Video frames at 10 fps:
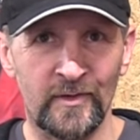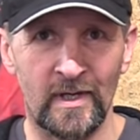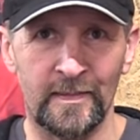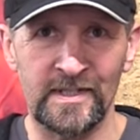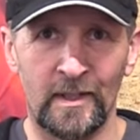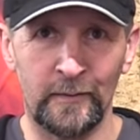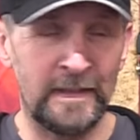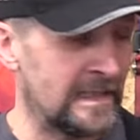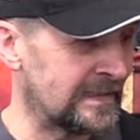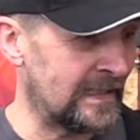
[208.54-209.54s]
treated myself.
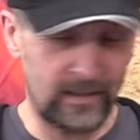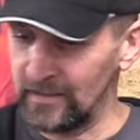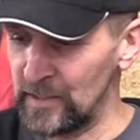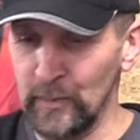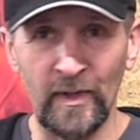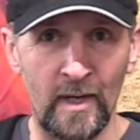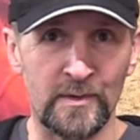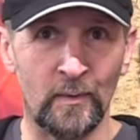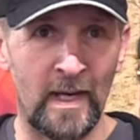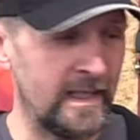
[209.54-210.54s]
Now let's put
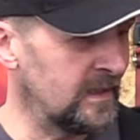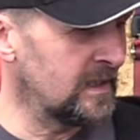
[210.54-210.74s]
those away